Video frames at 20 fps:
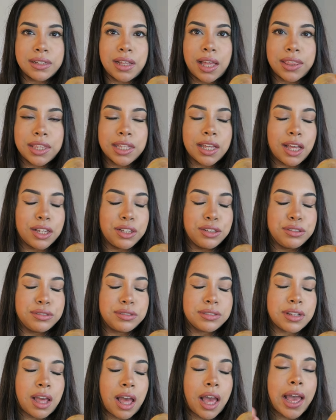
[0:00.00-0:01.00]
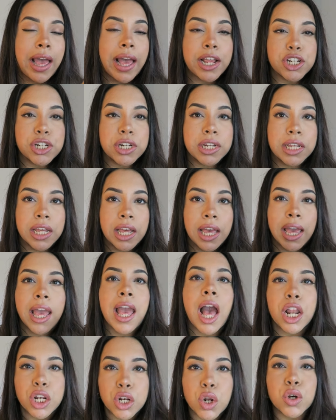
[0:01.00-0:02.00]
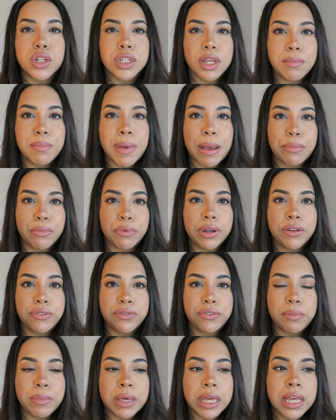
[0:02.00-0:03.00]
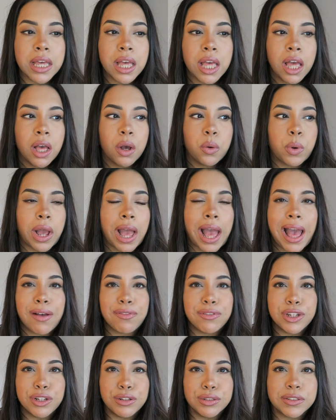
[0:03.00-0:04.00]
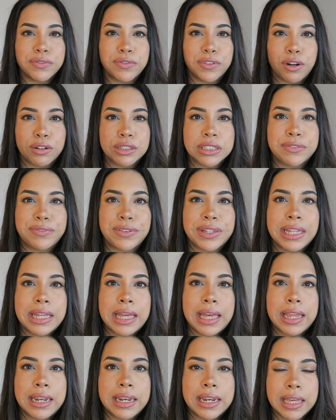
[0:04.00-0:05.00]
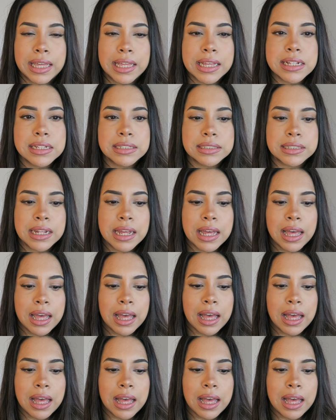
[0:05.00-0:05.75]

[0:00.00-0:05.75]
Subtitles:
It unlocked a memory for me where I haven't used Philosophy in years.